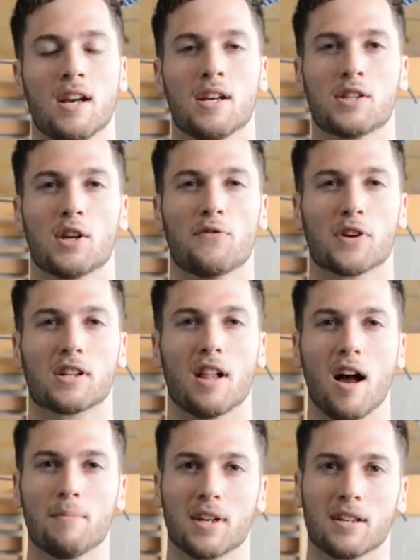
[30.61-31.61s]
So for
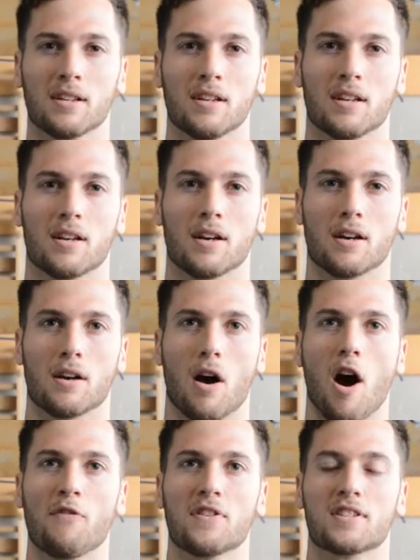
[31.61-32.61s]
climbing,
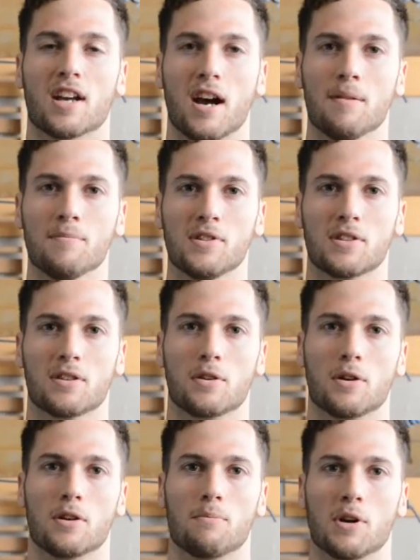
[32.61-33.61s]
oftentimes
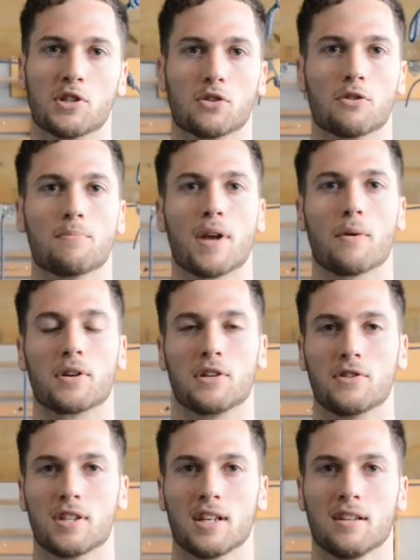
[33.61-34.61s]
the muscle group that we're
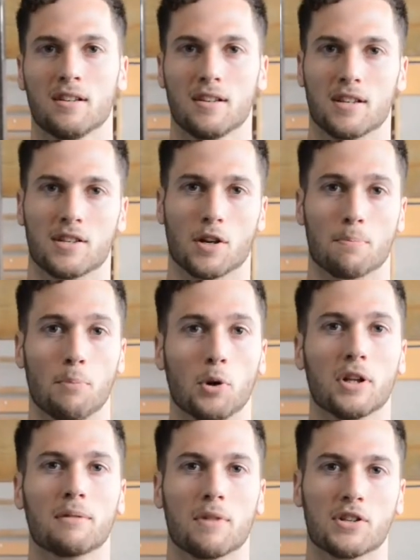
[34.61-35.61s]
using is our
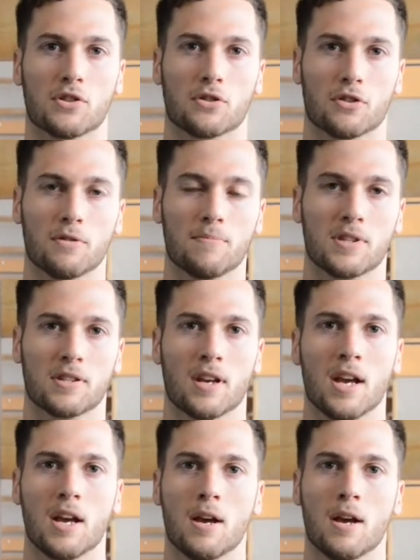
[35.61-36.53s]
pulling muscle groups.